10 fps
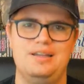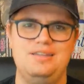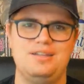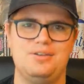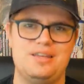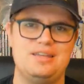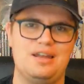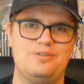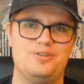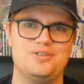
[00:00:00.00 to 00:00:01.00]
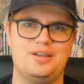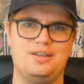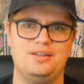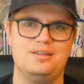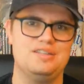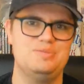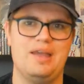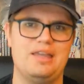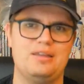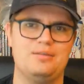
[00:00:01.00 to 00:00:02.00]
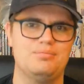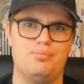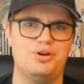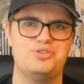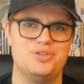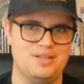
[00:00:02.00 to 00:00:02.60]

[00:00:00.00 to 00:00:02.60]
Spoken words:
he kind of feels like he's begging mercy.